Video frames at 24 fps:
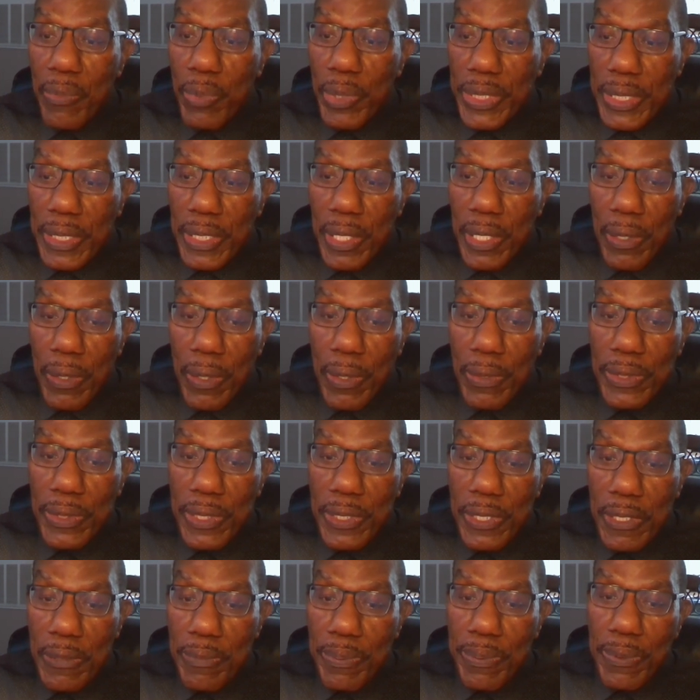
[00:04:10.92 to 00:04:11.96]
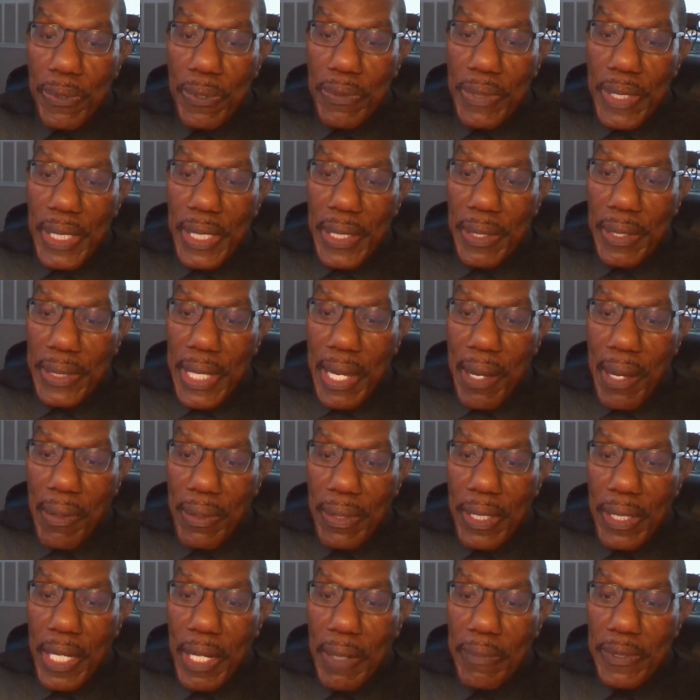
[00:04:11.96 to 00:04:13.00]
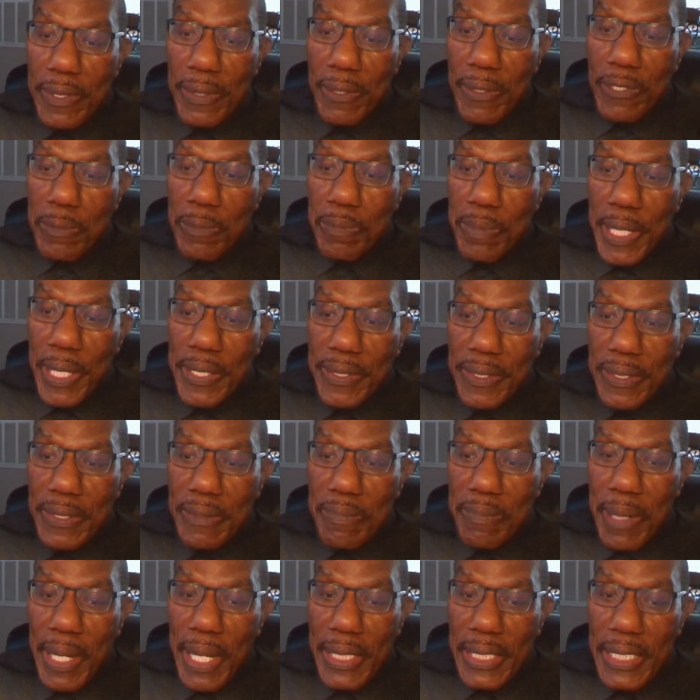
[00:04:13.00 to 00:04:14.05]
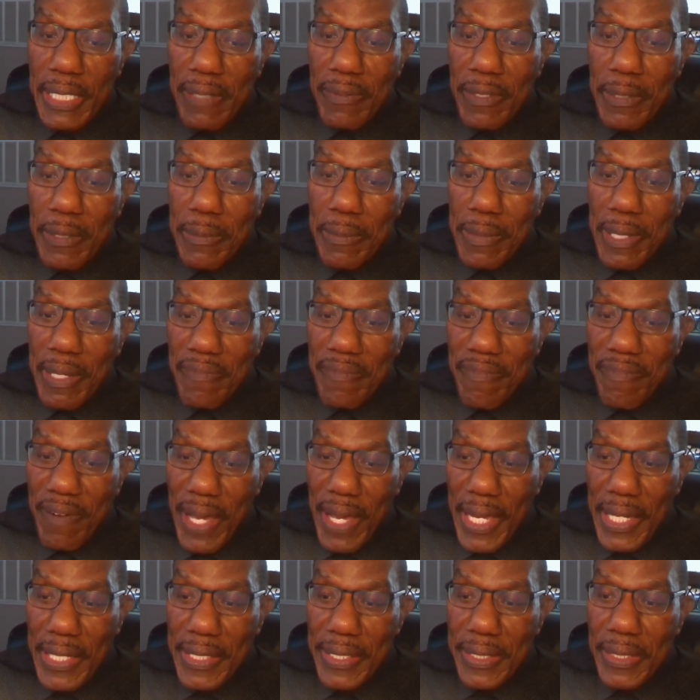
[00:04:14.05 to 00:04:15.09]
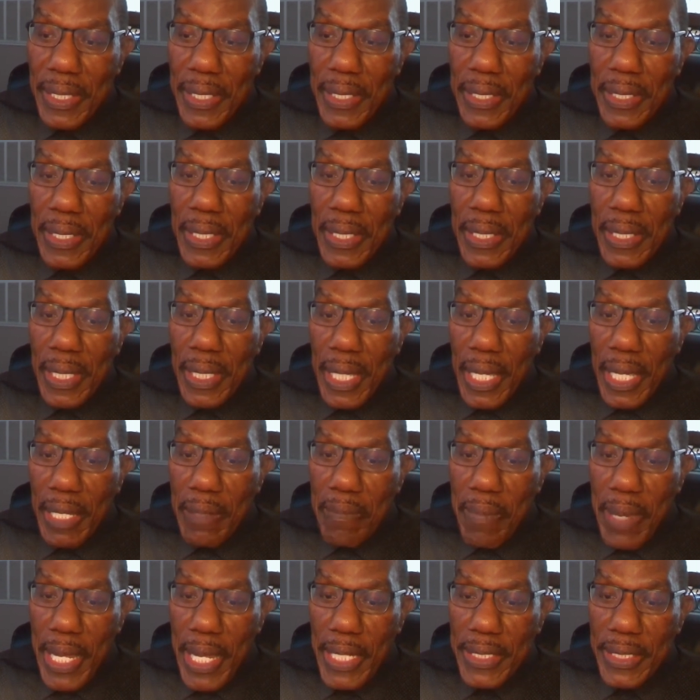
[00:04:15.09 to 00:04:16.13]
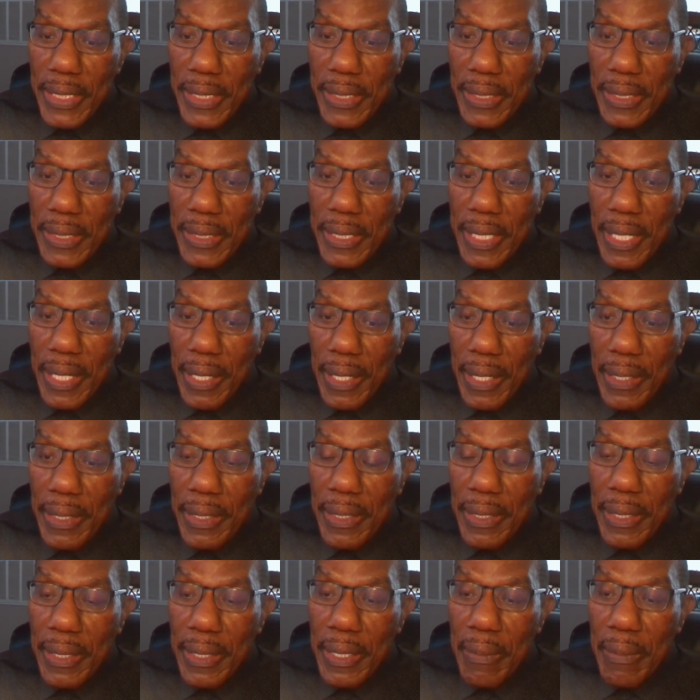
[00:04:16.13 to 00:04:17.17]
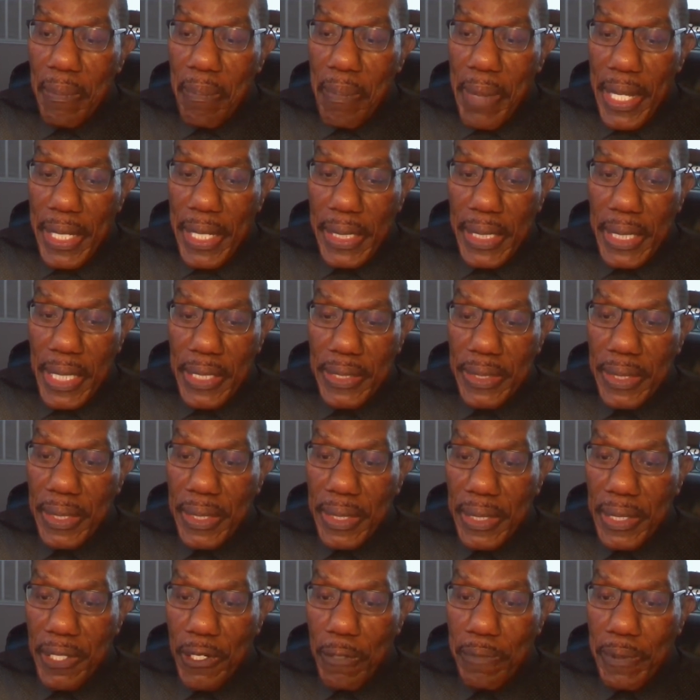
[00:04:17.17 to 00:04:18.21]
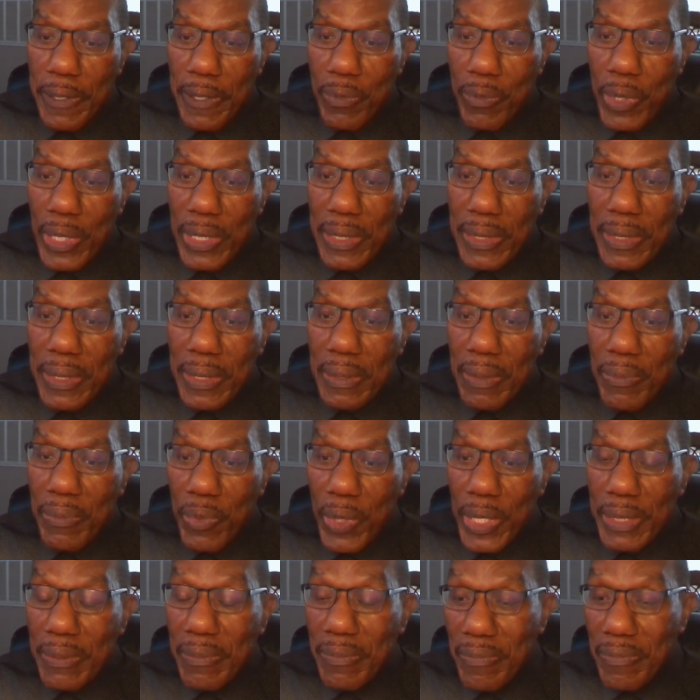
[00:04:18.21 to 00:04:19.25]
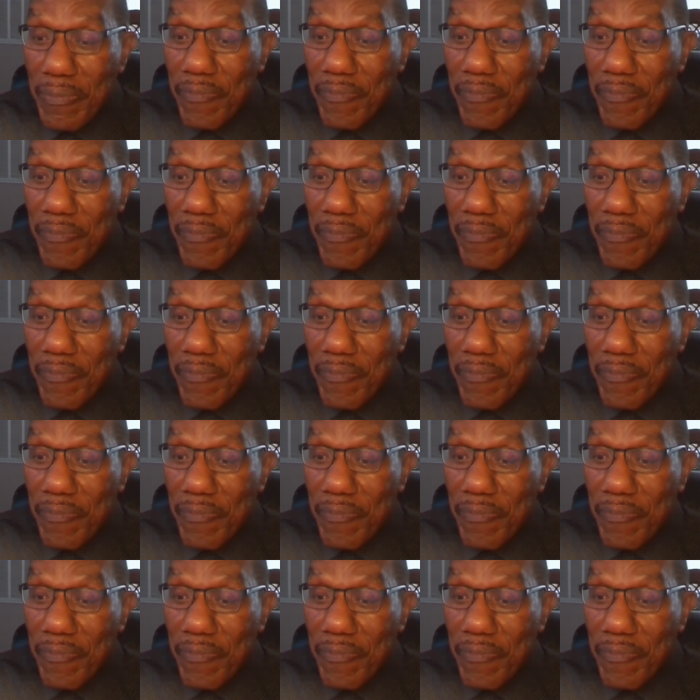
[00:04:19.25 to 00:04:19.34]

with the goal to improve the health outcomes of those patients by giving them advice and managing their medication therapy with